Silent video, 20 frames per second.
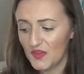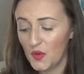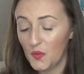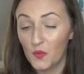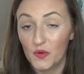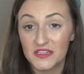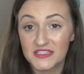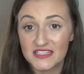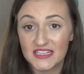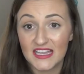
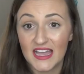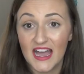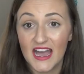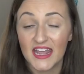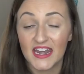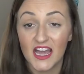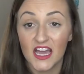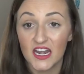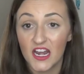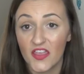once
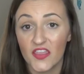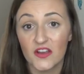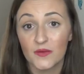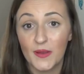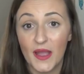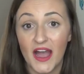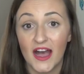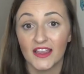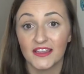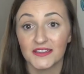again, another
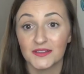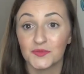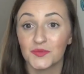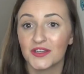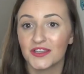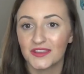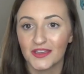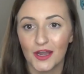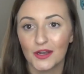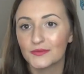palette
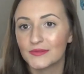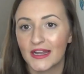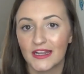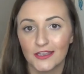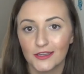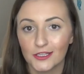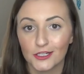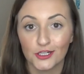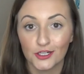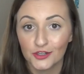with a
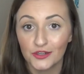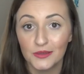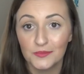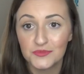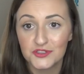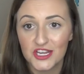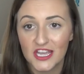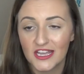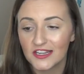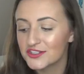regular cream
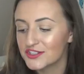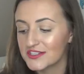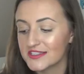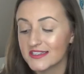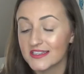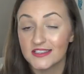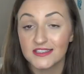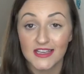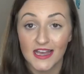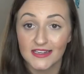shade just
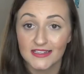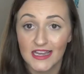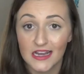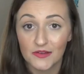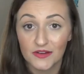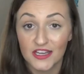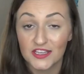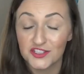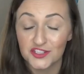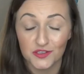to set
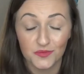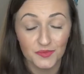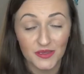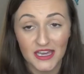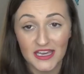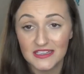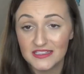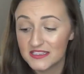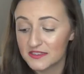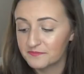down as your
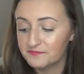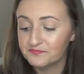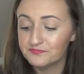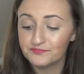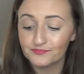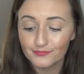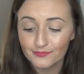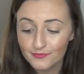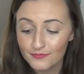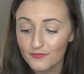base.
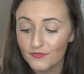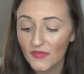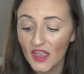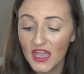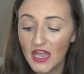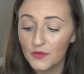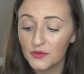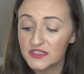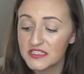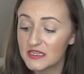
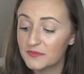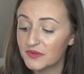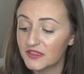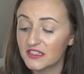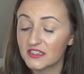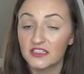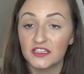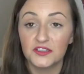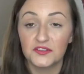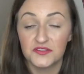I will
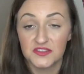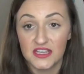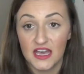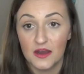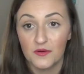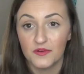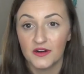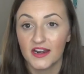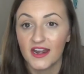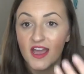typically use
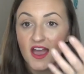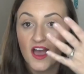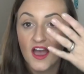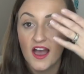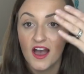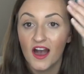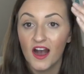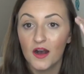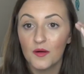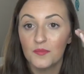that one
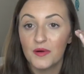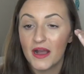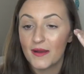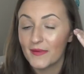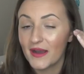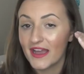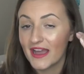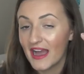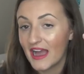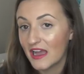up by
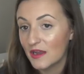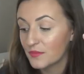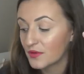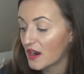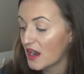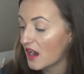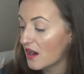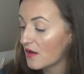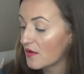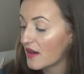my
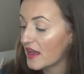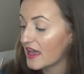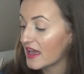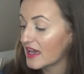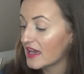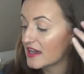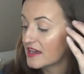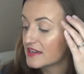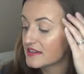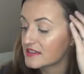eyebrow
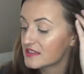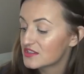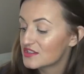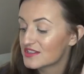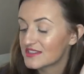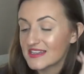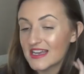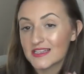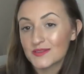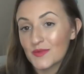and
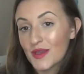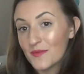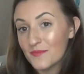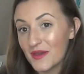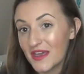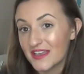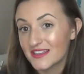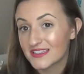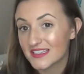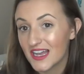just as my
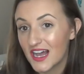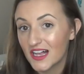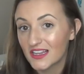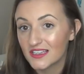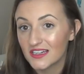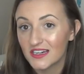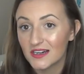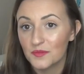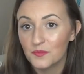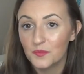base
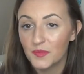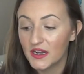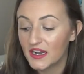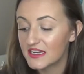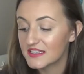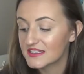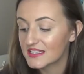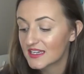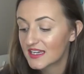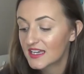color,
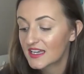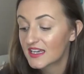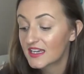but